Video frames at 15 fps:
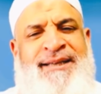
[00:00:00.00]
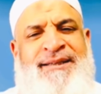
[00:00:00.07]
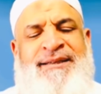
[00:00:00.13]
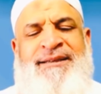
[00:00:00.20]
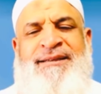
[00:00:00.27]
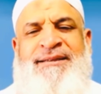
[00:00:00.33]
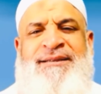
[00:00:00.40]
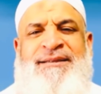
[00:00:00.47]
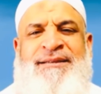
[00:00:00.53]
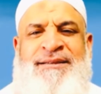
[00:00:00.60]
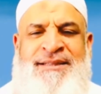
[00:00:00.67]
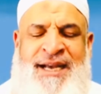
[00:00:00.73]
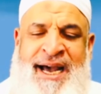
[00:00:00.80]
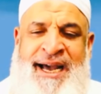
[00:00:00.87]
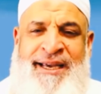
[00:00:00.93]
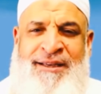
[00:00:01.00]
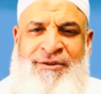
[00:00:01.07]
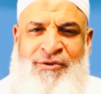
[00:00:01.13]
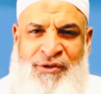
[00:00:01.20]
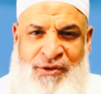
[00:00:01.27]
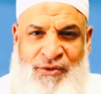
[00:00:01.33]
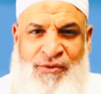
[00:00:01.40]
and cite
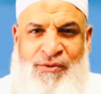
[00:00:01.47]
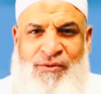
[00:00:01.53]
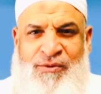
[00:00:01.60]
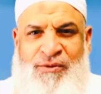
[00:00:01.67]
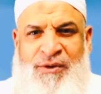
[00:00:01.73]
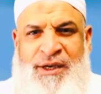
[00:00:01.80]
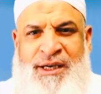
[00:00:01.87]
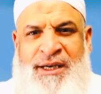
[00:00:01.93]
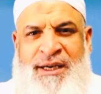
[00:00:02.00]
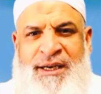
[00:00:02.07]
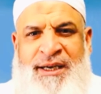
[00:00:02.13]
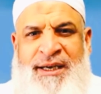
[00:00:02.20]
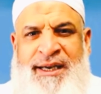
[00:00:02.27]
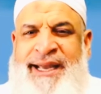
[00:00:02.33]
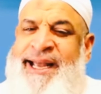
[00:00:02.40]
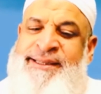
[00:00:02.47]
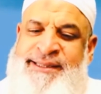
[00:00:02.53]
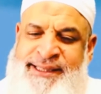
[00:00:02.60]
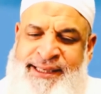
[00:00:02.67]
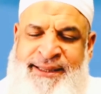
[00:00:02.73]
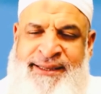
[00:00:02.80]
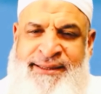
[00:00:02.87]
to you
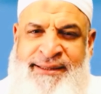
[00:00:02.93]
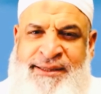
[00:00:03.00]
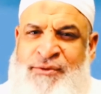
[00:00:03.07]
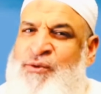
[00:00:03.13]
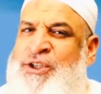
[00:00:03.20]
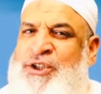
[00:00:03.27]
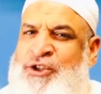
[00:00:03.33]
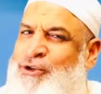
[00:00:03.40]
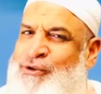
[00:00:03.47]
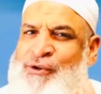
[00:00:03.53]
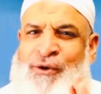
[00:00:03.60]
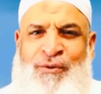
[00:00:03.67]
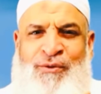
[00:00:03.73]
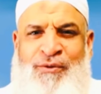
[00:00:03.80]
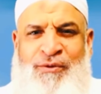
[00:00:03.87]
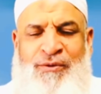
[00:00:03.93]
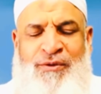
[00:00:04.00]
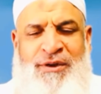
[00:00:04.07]
incidents, which you know,